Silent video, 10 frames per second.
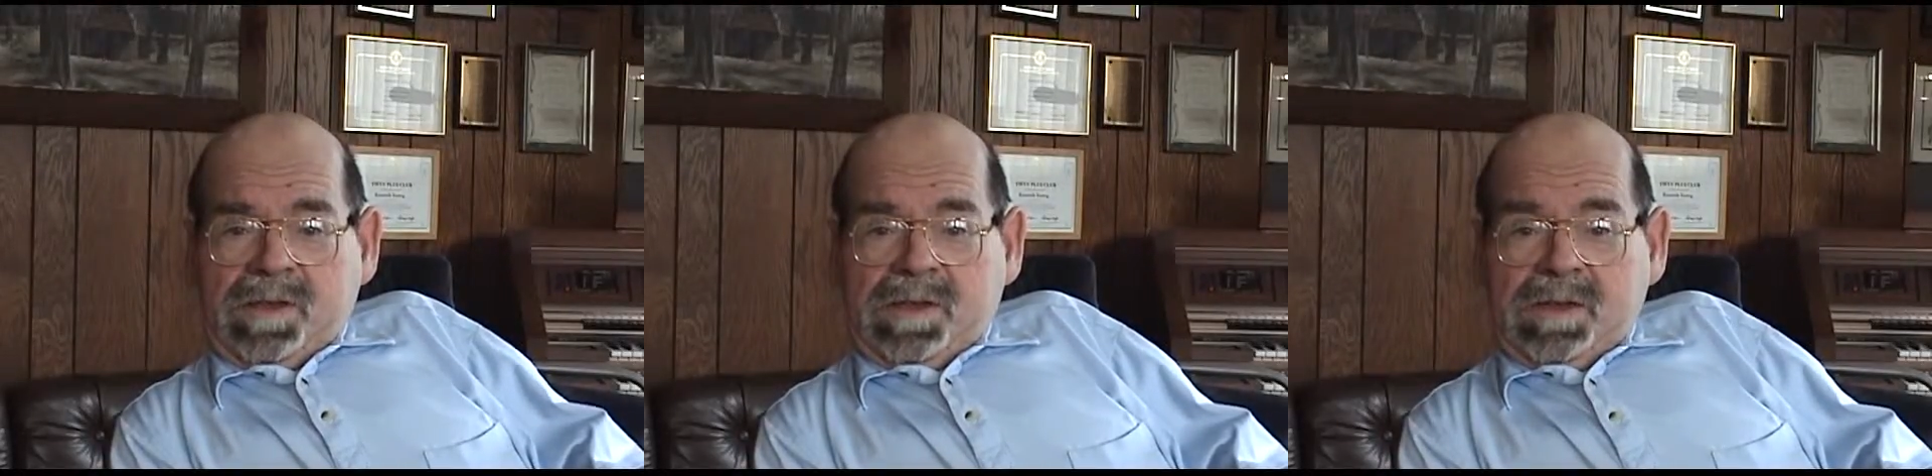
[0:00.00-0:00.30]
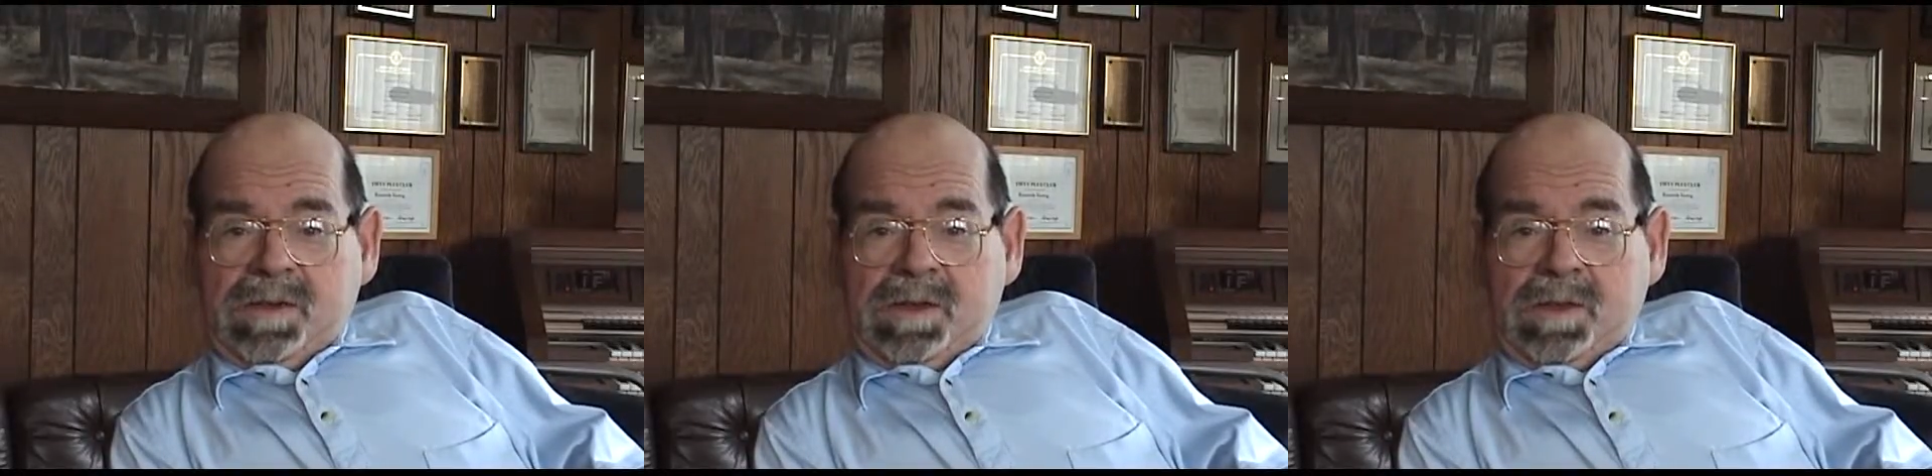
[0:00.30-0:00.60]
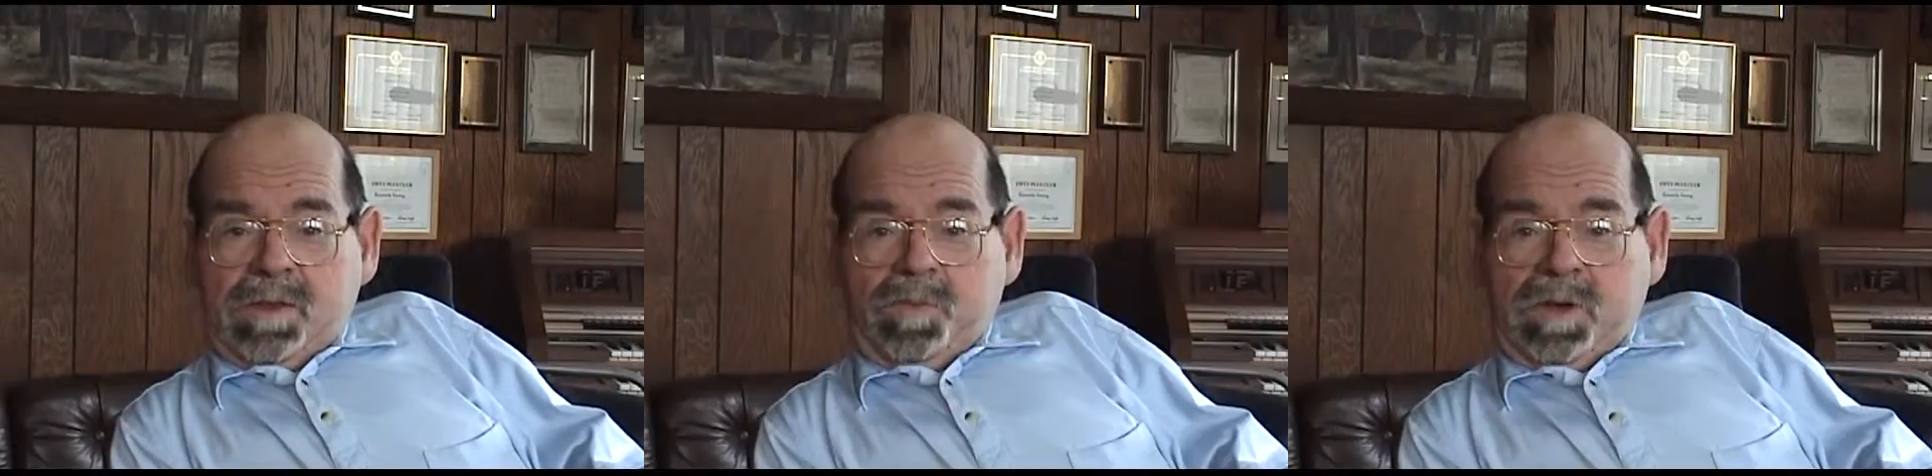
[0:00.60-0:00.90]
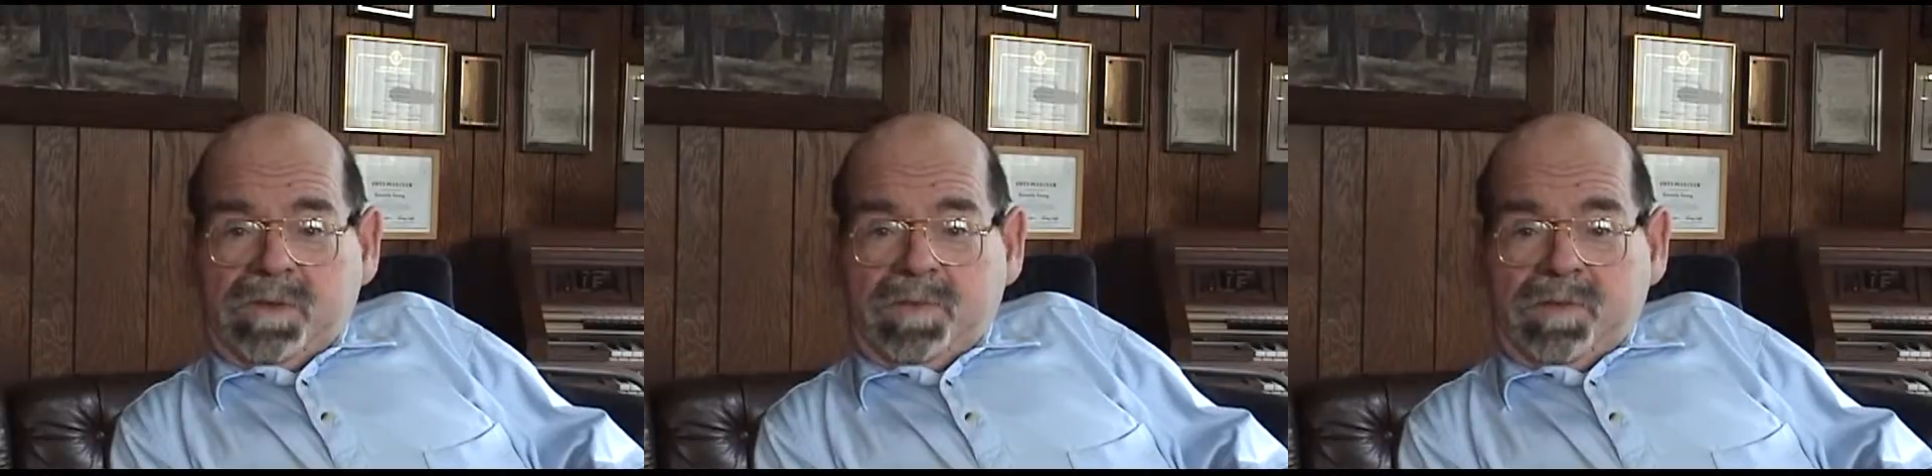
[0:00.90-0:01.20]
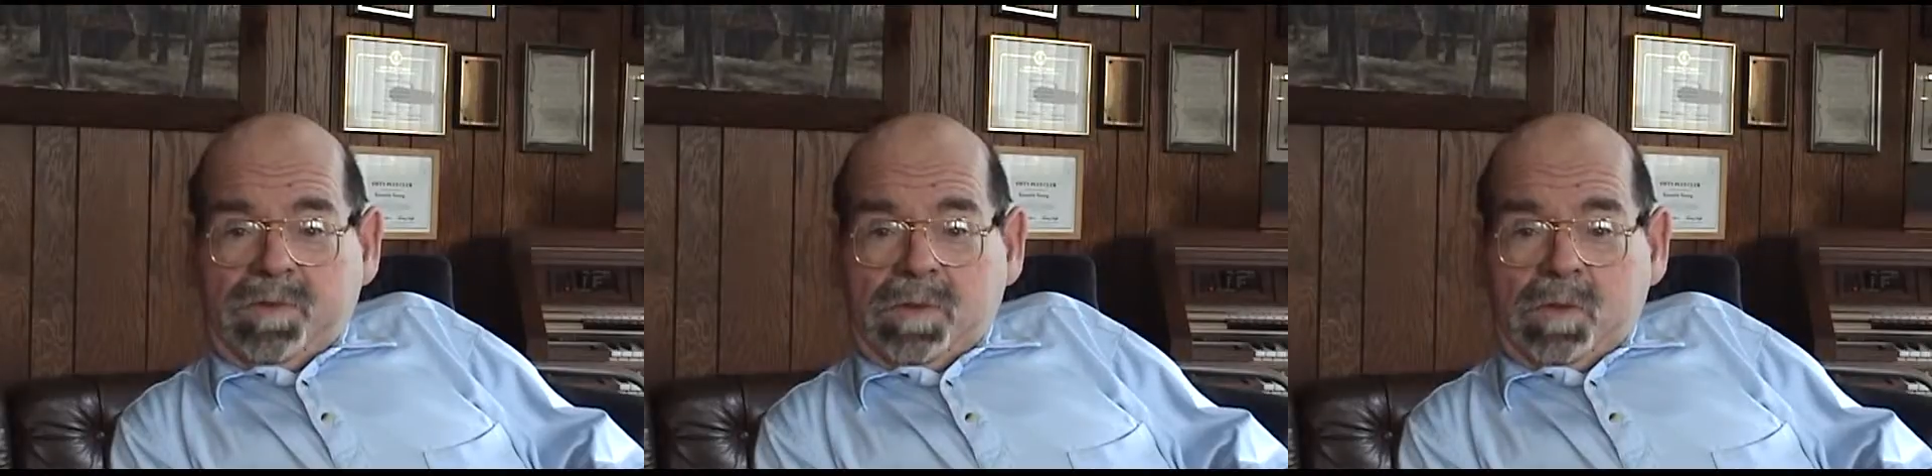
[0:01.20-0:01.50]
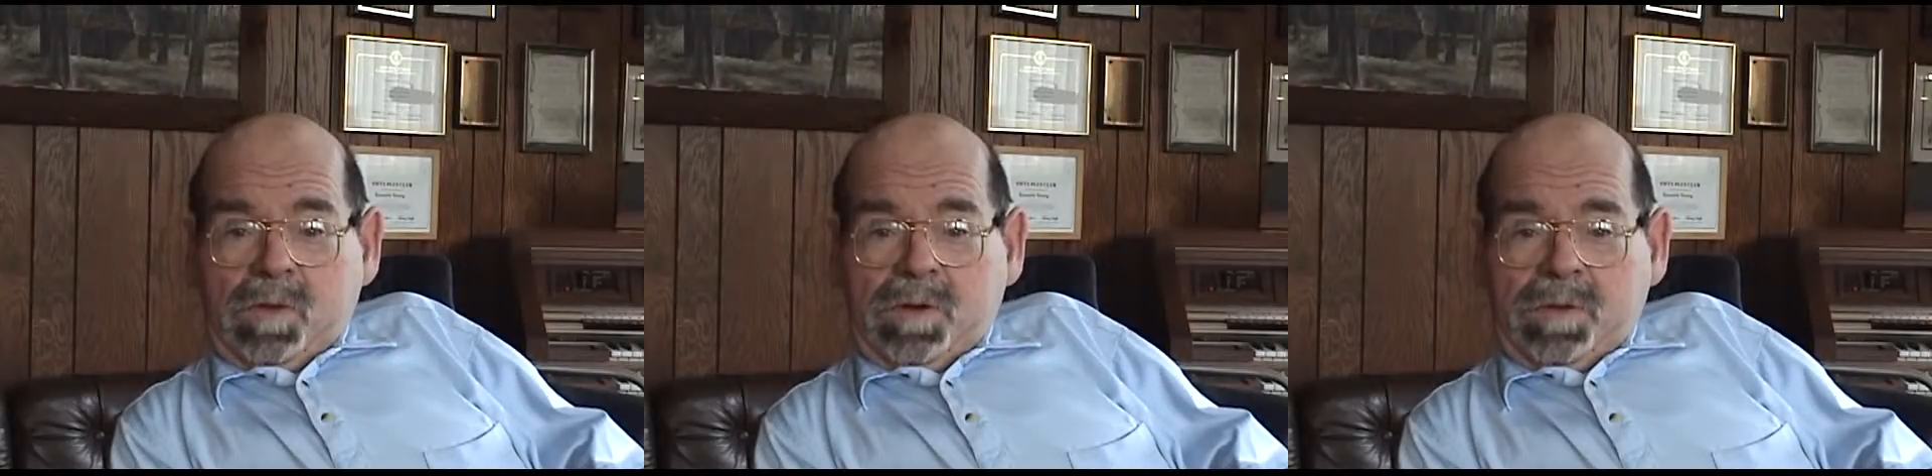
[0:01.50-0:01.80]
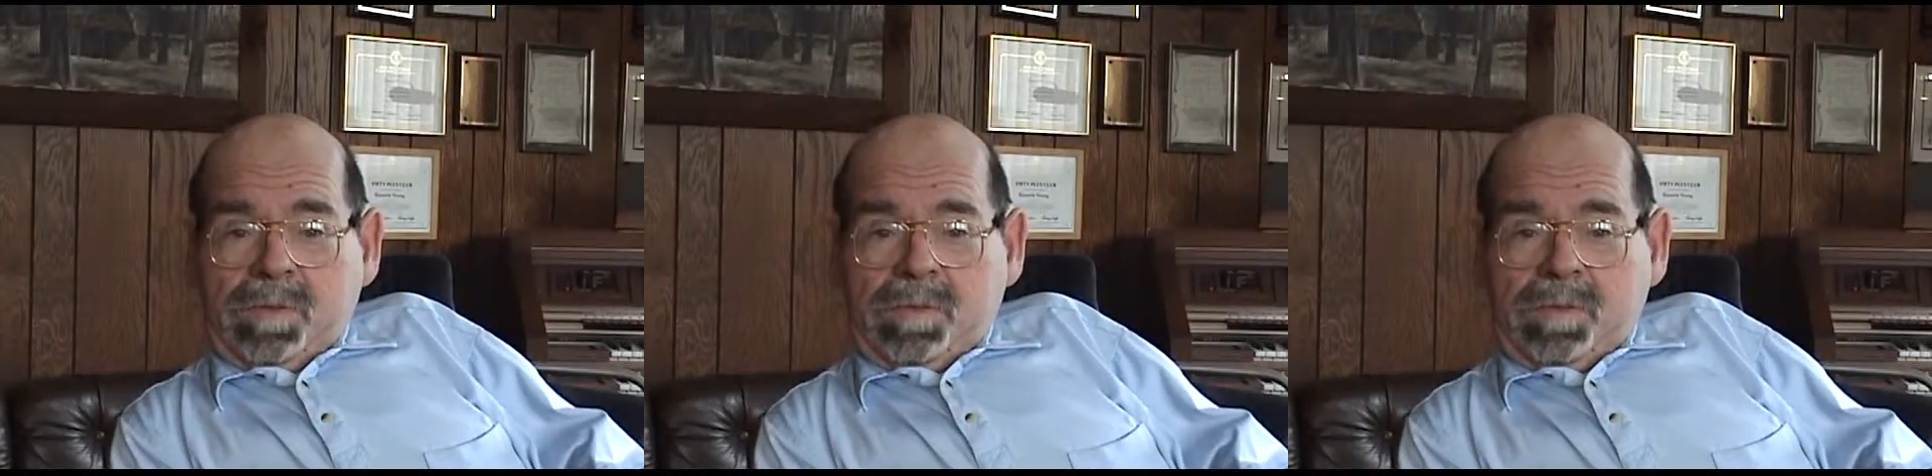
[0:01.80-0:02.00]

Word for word: yet another prophet of the Lord.